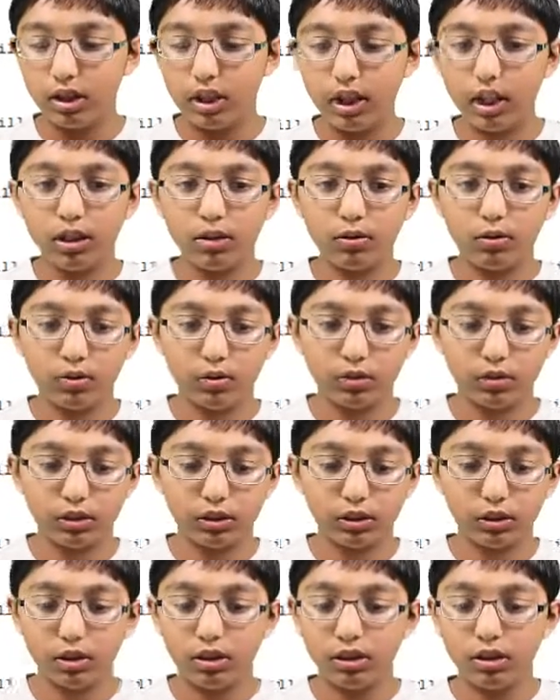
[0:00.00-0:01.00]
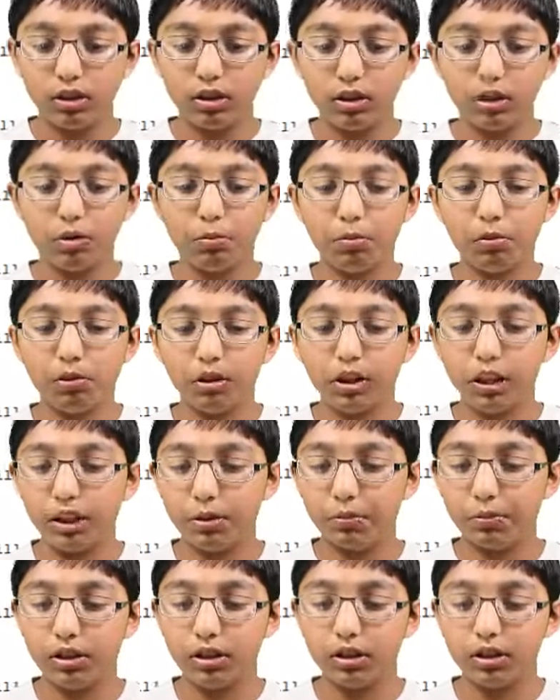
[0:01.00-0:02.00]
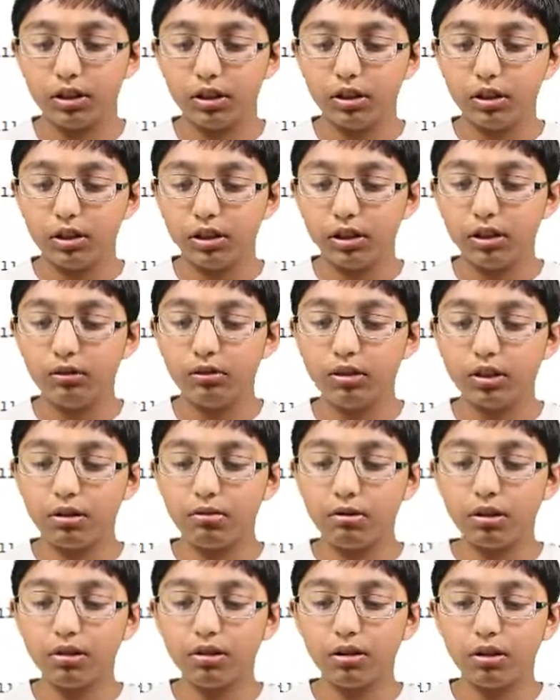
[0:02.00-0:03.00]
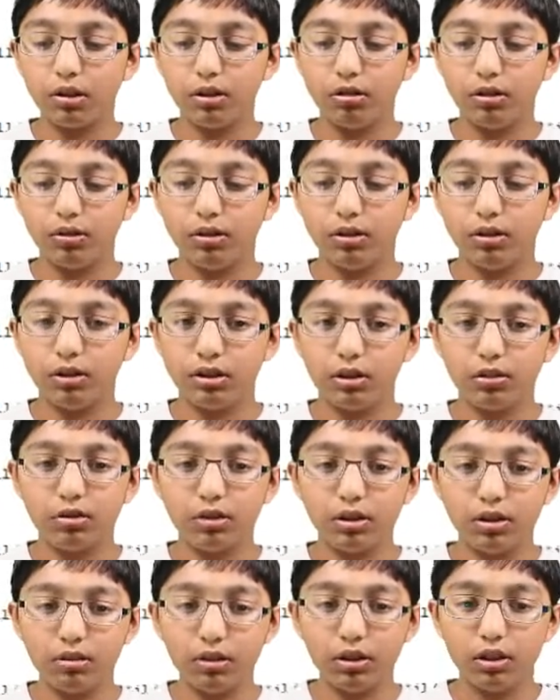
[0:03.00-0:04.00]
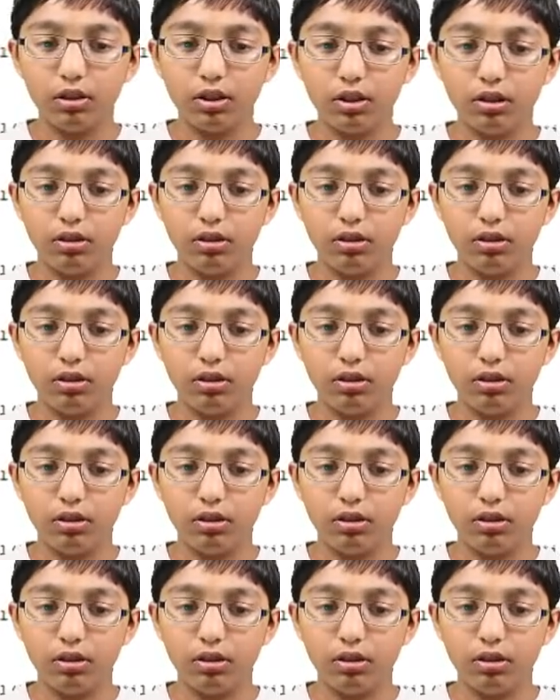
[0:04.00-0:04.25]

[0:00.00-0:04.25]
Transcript: equals open quotation marks 00, zero colon 00, zero,